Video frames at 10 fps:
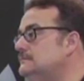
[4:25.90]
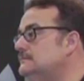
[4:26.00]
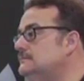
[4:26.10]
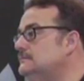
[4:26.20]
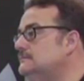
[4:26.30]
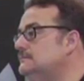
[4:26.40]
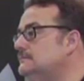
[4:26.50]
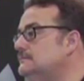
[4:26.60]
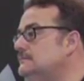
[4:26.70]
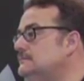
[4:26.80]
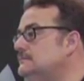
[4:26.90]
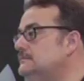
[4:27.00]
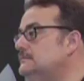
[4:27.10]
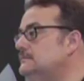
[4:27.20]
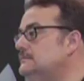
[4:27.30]

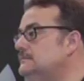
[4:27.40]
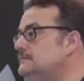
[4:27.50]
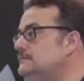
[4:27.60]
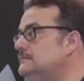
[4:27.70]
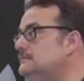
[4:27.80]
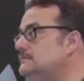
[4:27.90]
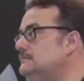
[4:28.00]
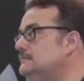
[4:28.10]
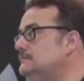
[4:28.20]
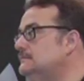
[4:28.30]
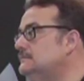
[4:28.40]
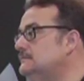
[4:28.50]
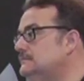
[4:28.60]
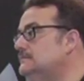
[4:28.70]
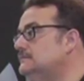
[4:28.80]

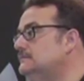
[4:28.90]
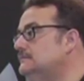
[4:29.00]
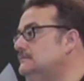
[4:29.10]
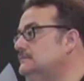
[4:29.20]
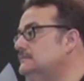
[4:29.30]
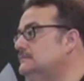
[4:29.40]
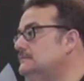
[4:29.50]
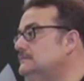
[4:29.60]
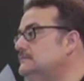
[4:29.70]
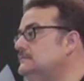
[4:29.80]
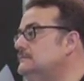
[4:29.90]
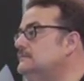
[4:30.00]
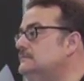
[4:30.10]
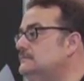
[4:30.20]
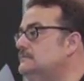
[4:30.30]

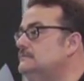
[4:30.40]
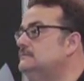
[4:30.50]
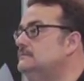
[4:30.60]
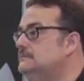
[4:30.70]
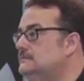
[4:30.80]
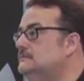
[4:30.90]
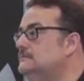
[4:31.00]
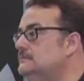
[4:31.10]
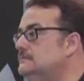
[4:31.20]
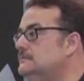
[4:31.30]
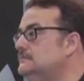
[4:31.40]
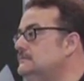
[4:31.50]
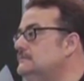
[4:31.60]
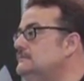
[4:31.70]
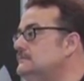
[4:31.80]

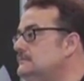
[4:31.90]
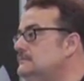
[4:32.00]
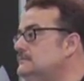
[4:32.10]
[no speech]